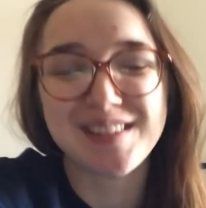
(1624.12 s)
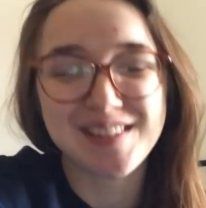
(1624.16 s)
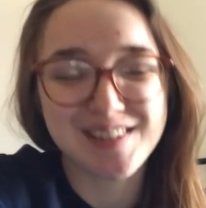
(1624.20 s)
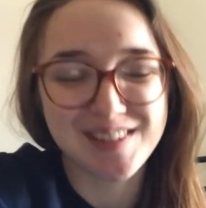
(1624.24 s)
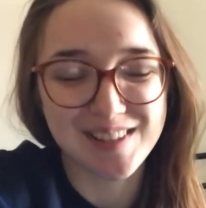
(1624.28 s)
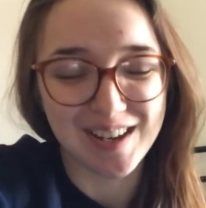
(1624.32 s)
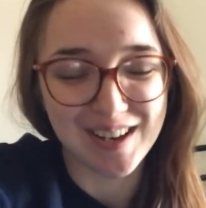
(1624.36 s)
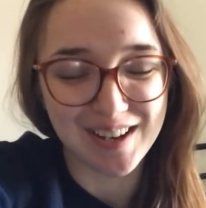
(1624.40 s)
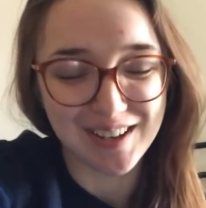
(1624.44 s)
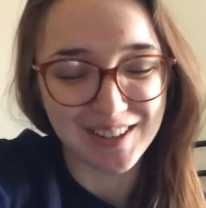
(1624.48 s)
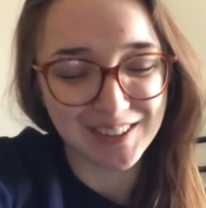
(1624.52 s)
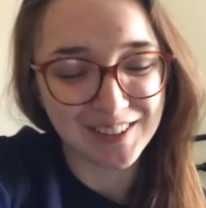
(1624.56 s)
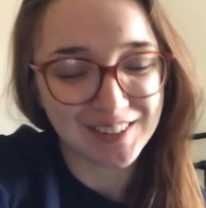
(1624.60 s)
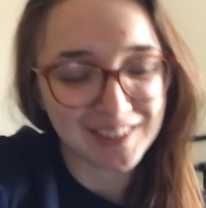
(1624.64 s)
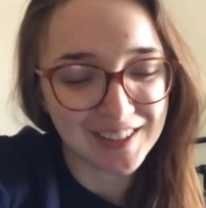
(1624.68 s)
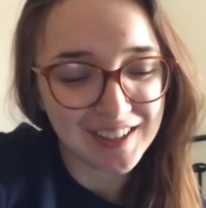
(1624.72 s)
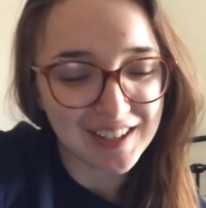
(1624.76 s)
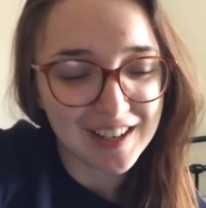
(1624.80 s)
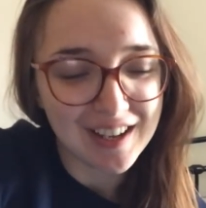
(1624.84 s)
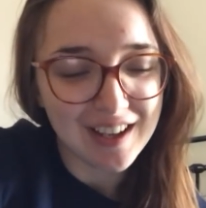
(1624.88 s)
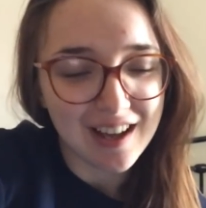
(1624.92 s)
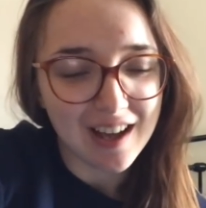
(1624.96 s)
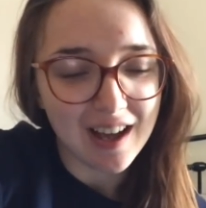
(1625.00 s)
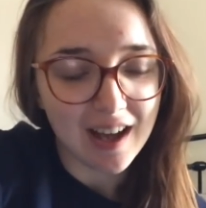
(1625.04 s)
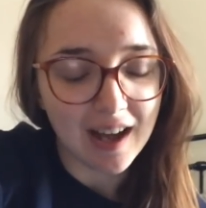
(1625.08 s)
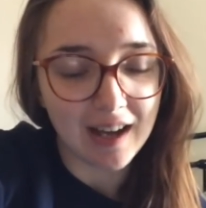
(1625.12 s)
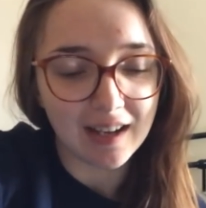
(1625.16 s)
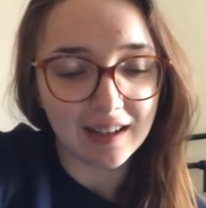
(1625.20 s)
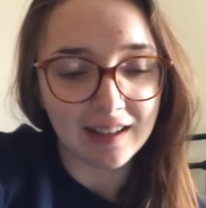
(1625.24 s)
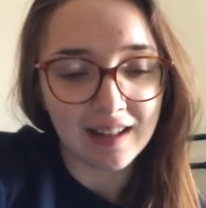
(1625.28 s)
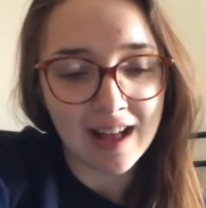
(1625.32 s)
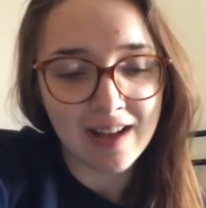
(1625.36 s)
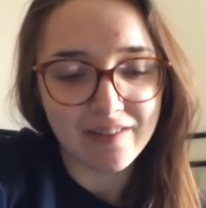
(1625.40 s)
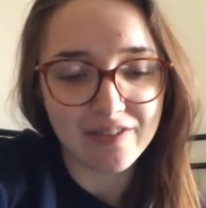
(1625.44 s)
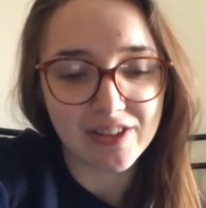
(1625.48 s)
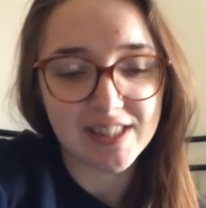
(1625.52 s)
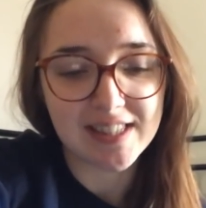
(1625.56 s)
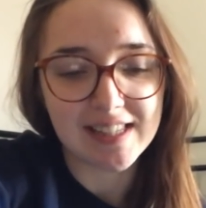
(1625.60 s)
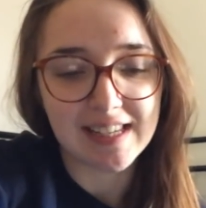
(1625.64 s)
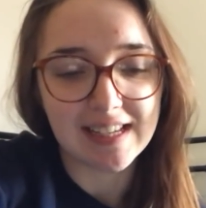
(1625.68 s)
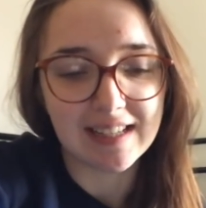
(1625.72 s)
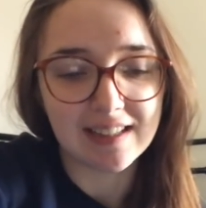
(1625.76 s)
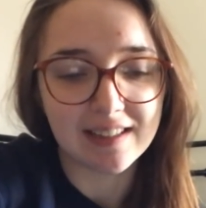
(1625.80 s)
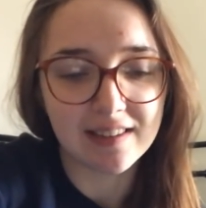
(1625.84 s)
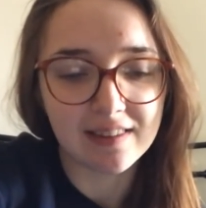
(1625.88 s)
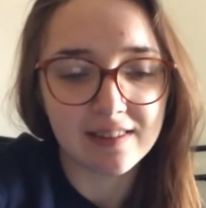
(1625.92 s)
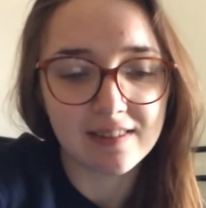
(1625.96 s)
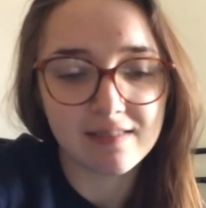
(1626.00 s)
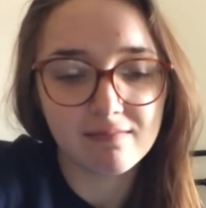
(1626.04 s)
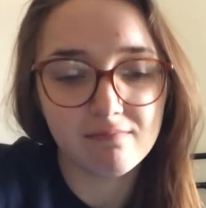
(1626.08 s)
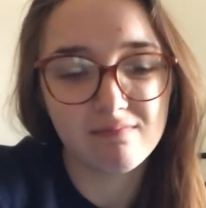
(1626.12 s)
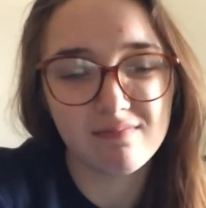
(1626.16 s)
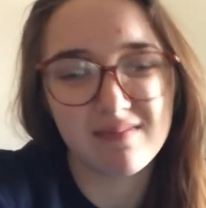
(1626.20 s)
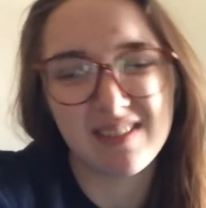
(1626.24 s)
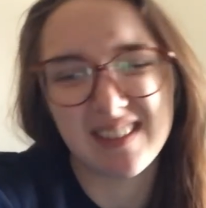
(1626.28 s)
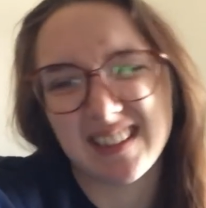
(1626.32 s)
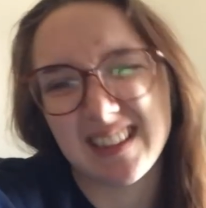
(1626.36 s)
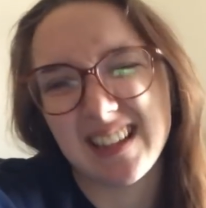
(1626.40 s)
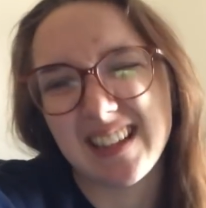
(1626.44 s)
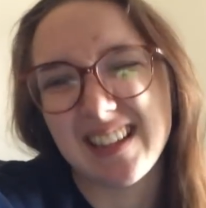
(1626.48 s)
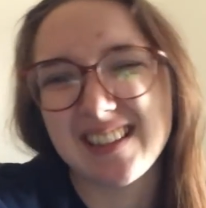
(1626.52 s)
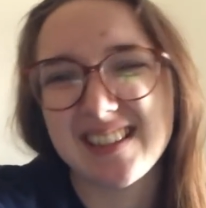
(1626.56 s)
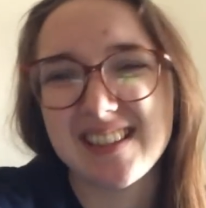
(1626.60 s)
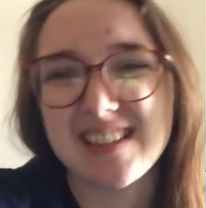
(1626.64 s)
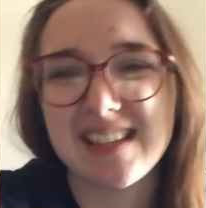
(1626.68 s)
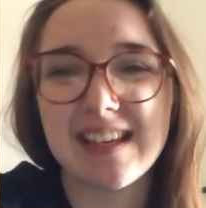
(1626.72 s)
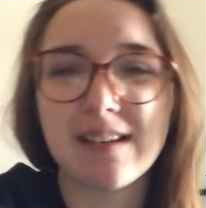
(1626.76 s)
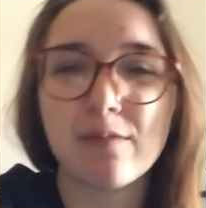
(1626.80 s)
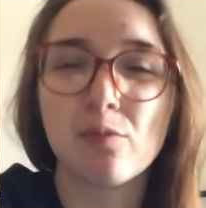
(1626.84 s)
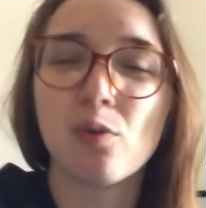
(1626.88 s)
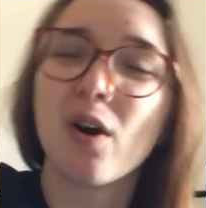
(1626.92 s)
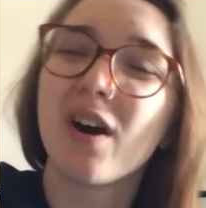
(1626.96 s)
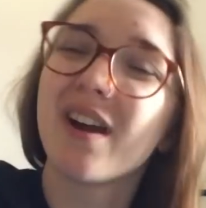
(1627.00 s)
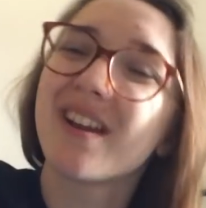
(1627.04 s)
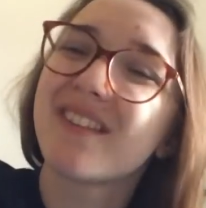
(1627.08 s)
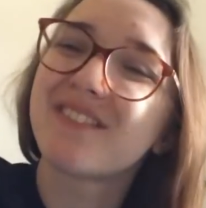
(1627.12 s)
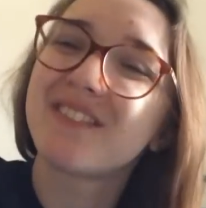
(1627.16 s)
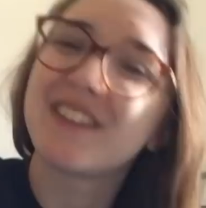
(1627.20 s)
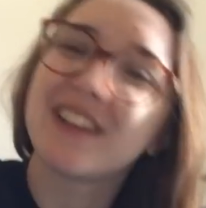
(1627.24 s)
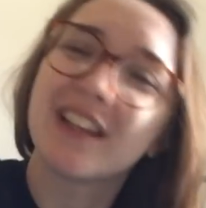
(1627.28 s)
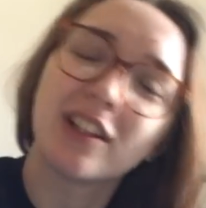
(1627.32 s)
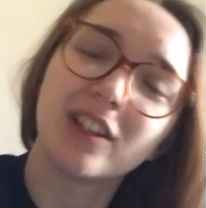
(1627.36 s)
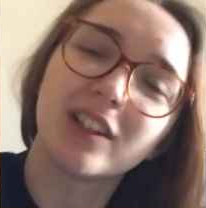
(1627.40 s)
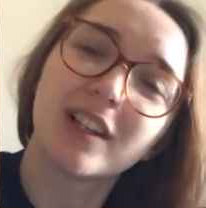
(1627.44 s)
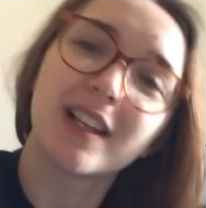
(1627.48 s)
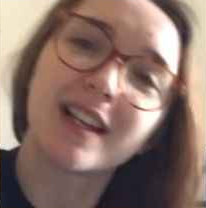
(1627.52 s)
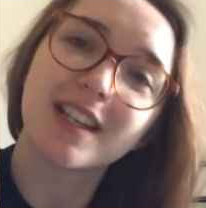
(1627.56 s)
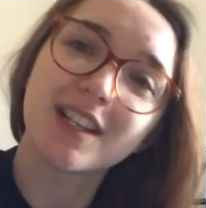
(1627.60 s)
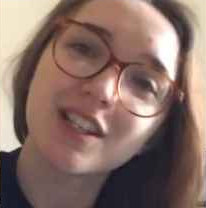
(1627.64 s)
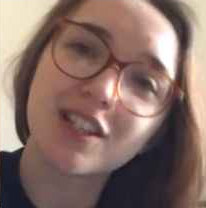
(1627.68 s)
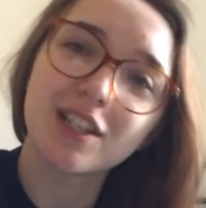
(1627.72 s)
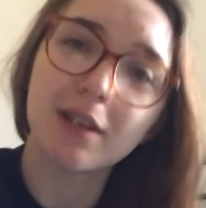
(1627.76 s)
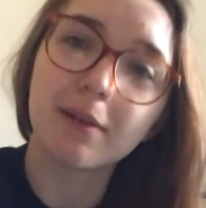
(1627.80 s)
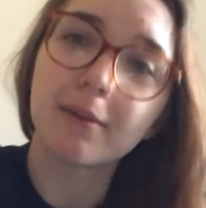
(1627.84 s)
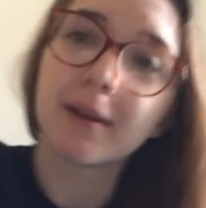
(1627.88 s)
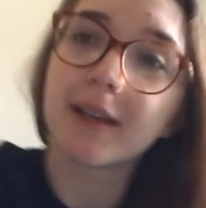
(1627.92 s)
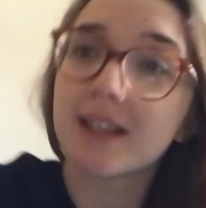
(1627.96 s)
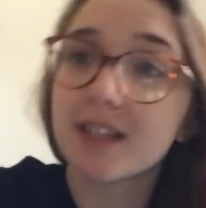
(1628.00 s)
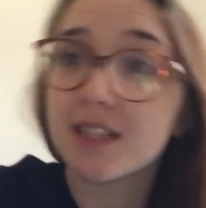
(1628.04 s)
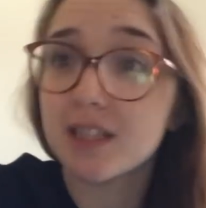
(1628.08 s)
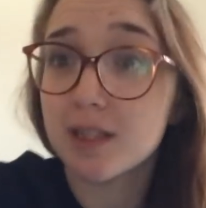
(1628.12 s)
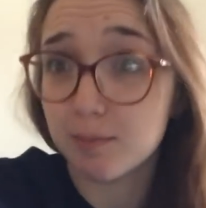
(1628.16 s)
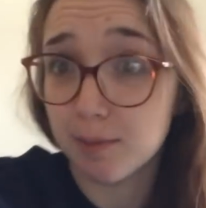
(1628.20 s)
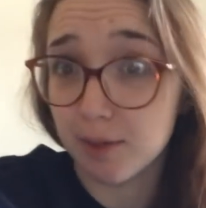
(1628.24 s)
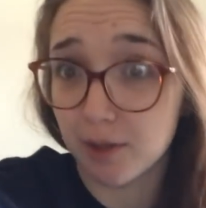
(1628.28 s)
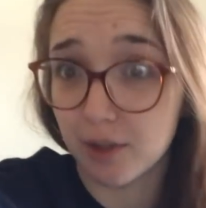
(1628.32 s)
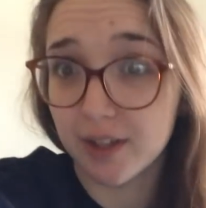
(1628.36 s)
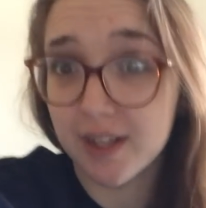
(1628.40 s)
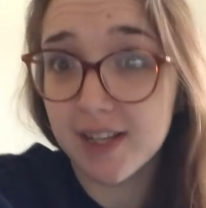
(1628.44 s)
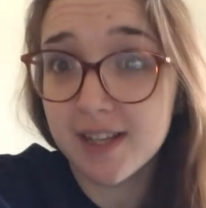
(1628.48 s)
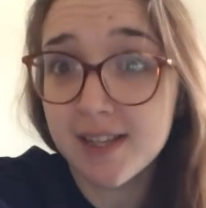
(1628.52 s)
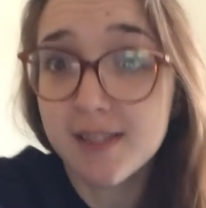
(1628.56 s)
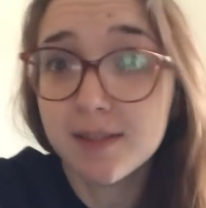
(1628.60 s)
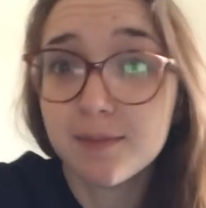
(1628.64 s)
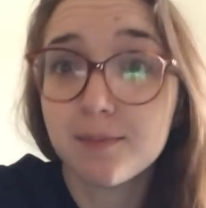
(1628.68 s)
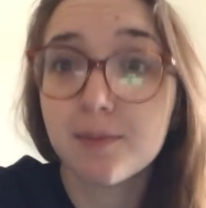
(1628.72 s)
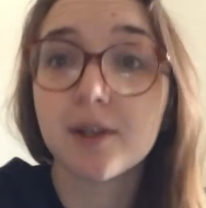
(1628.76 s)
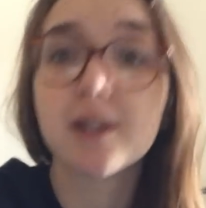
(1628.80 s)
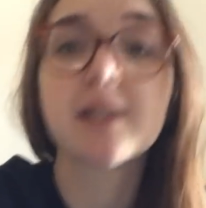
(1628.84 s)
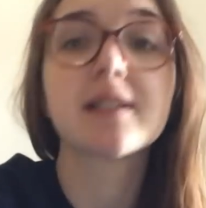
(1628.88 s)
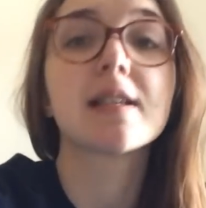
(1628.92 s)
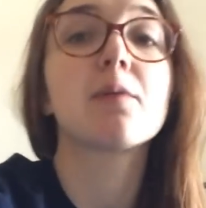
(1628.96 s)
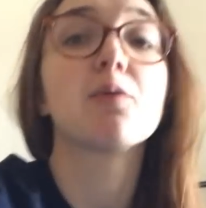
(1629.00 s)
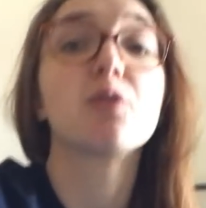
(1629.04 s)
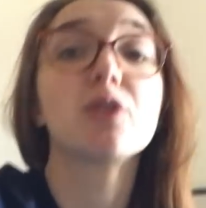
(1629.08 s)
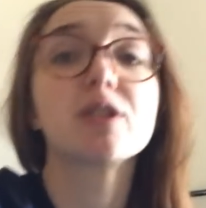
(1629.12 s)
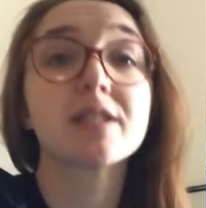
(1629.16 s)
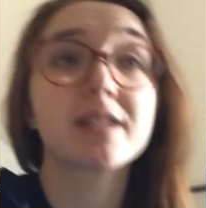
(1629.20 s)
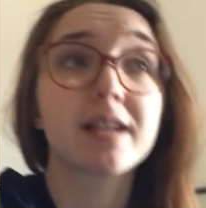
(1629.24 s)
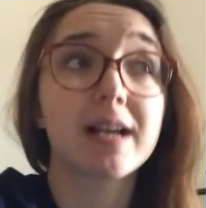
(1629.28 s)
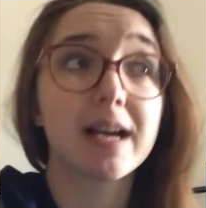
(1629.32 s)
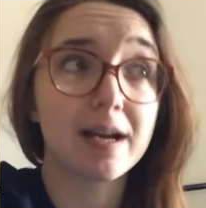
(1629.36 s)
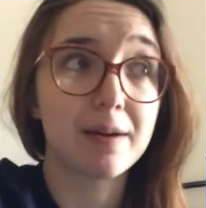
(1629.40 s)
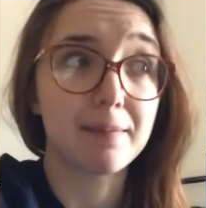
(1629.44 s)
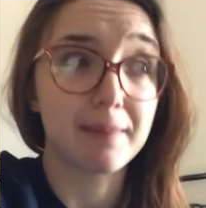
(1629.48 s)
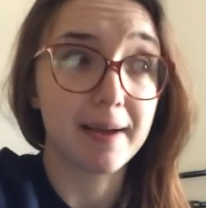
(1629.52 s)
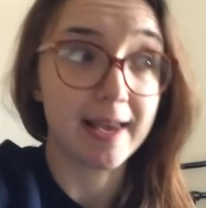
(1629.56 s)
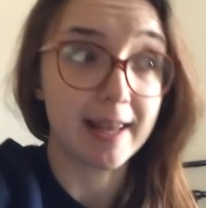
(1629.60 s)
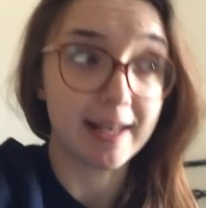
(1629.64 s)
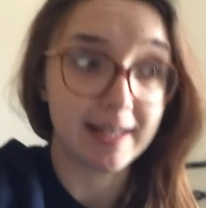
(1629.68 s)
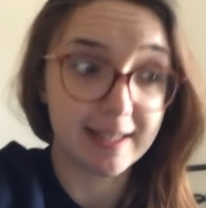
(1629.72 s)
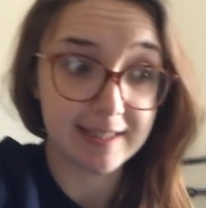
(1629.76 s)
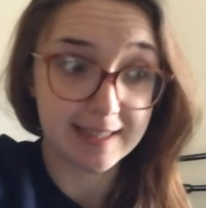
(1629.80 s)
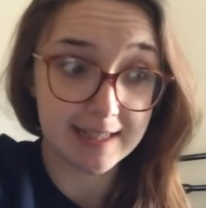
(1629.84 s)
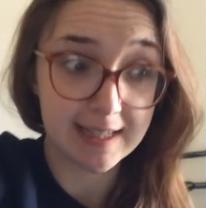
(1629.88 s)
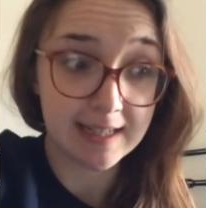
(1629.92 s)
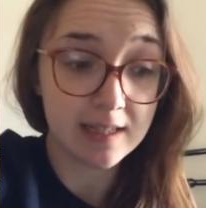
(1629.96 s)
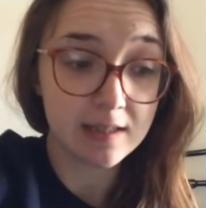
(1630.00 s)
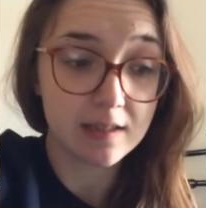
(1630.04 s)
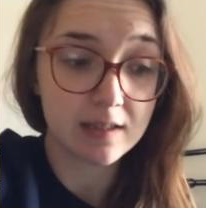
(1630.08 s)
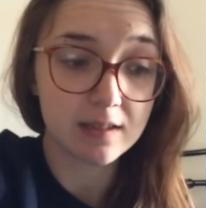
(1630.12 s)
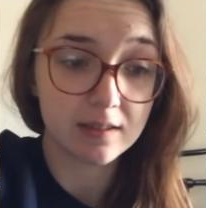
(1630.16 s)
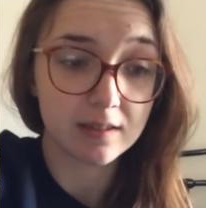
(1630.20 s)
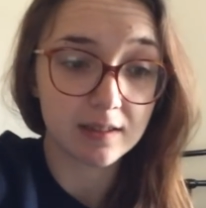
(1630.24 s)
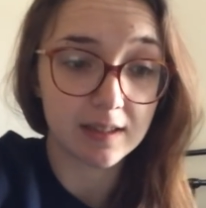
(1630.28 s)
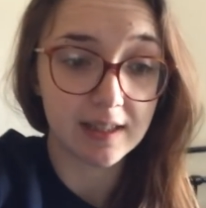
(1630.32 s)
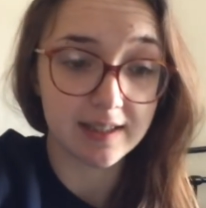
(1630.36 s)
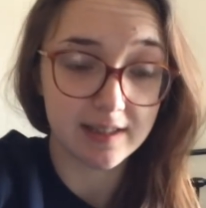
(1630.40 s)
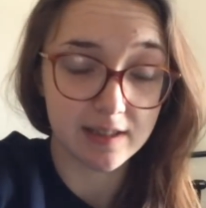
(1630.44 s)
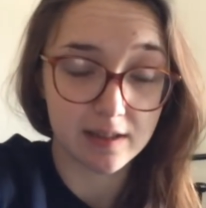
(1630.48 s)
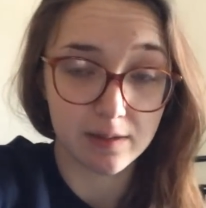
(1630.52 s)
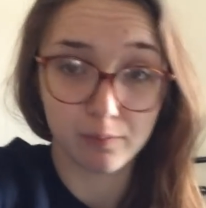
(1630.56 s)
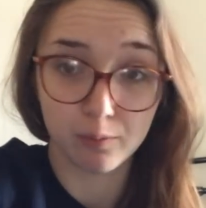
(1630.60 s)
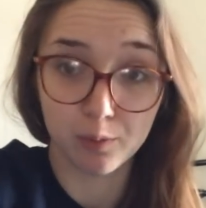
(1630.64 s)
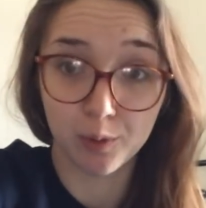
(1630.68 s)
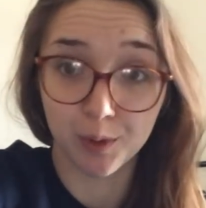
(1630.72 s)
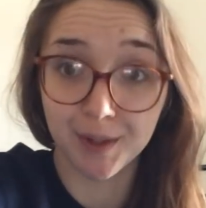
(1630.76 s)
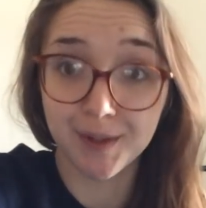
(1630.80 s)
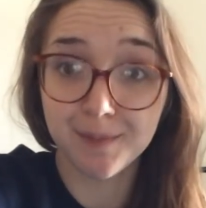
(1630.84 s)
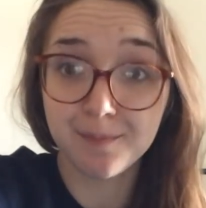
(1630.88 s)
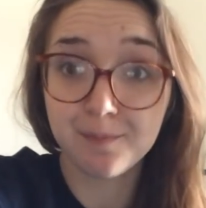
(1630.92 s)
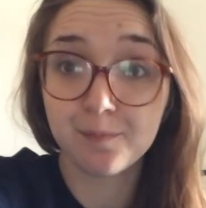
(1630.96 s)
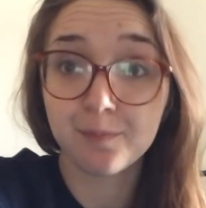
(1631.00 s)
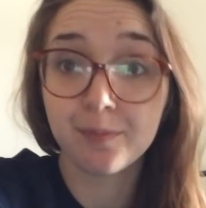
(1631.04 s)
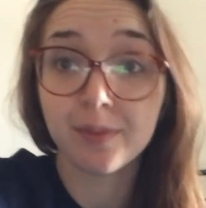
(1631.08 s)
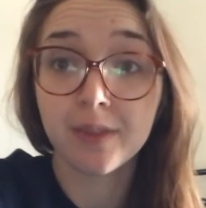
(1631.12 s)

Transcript: so I'll have a seat and like see what I feel like doing to be honest because I want to cut out my energy at some point.